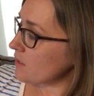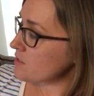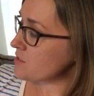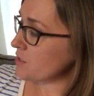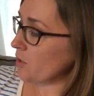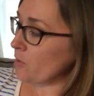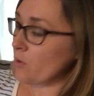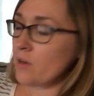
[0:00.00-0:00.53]

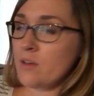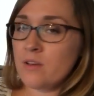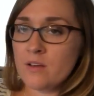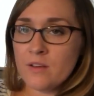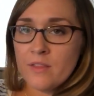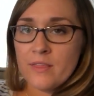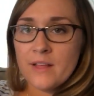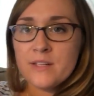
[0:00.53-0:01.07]
So
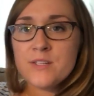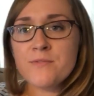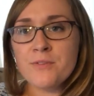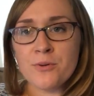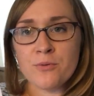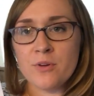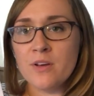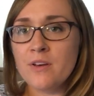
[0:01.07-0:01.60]
that's
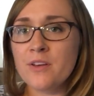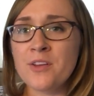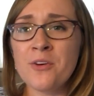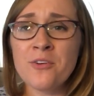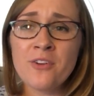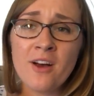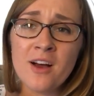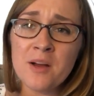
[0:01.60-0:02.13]
food.
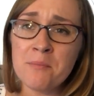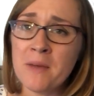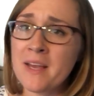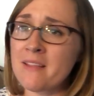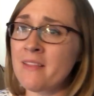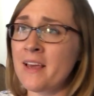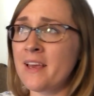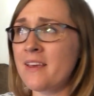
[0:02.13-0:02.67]
Your dog
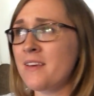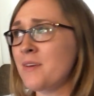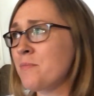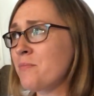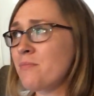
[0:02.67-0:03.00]
might like